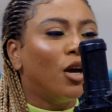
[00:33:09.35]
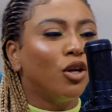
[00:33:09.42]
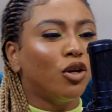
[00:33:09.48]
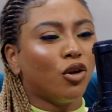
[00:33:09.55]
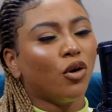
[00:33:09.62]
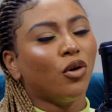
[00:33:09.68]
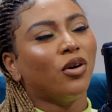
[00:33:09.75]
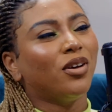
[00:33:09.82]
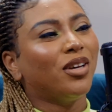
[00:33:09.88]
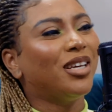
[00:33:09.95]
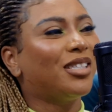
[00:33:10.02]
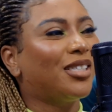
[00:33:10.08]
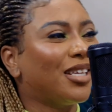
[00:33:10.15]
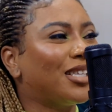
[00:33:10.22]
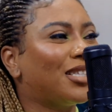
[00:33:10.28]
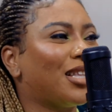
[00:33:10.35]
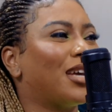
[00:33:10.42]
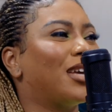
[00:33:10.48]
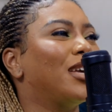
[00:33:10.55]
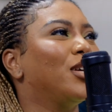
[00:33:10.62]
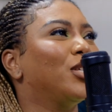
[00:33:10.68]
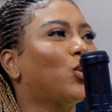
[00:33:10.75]
It's
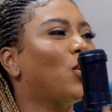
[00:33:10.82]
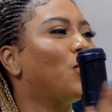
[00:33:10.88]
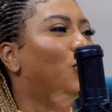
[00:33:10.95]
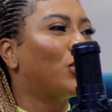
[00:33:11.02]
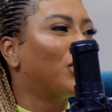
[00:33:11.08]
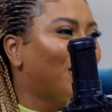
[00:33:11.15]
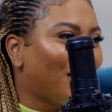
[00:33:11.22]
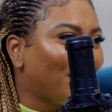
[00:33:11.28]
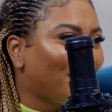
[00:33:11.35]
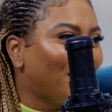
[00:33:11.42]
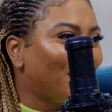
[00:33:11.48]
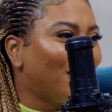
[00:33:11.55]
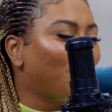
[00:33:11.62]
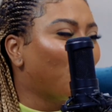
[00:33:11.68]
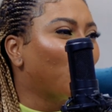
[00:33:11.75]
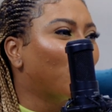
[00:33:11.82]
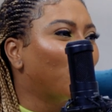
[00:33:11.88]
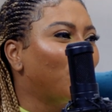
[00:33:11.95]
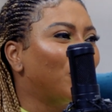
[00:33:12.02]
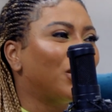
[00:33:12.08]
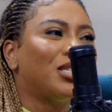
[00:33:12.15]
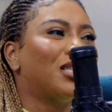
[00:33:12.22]
like so important in the Igbo
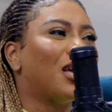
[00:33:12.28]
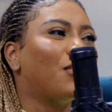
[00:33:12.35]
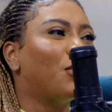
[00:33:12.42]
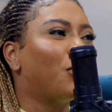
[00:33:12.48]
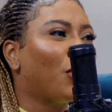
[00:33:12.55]
community to have a